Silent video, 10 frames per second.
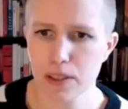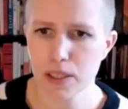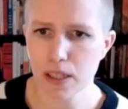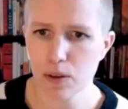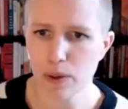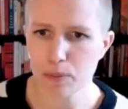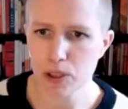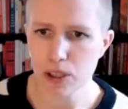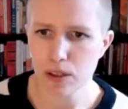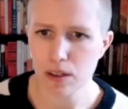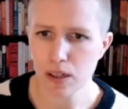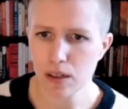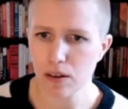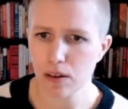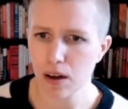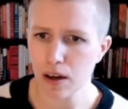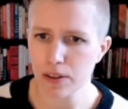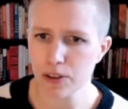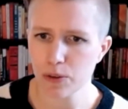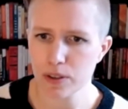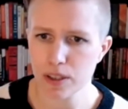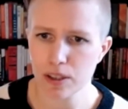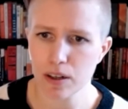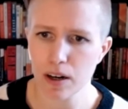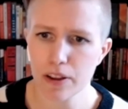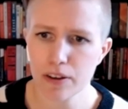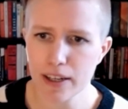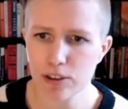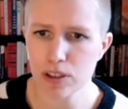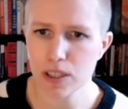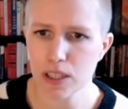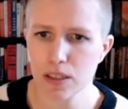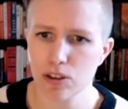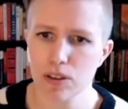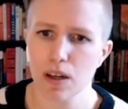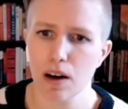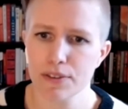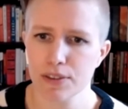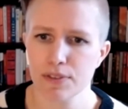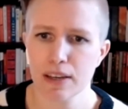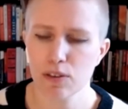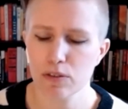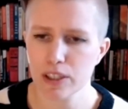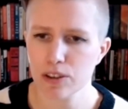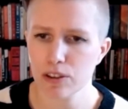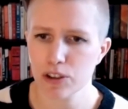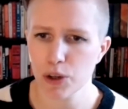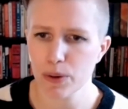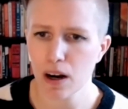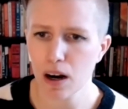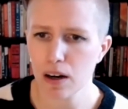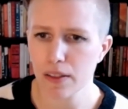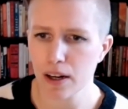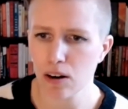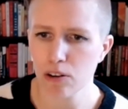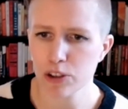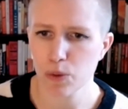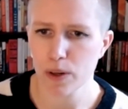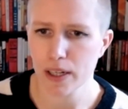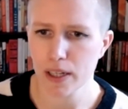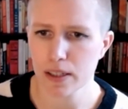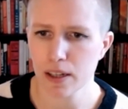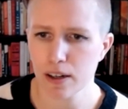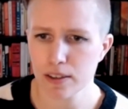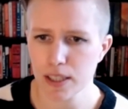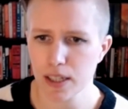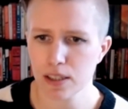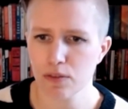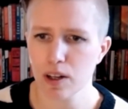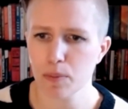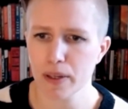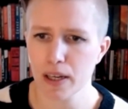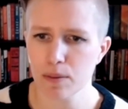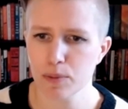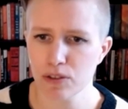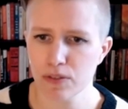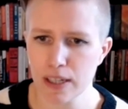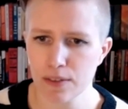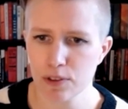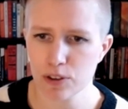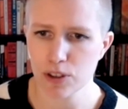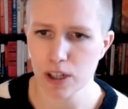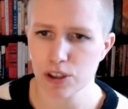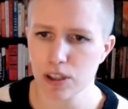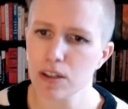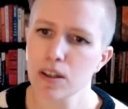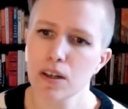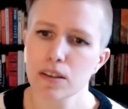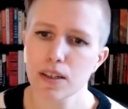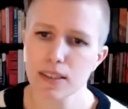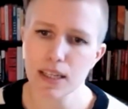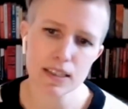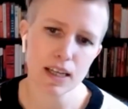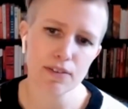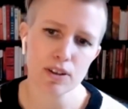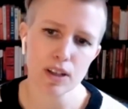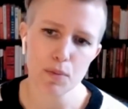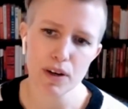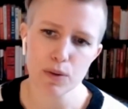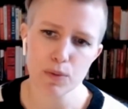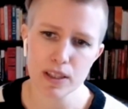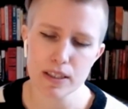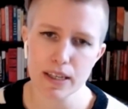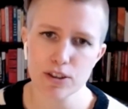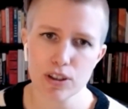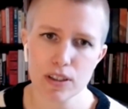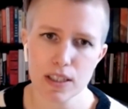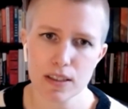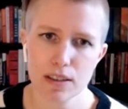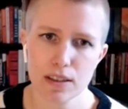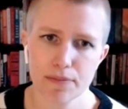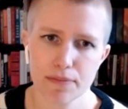Sarah Webster notes there are other agencies such as the Office of Naval Research, ONR, that are also working in the Arctic and developing observing infrastructure. Does NSF collaborate with these agencies?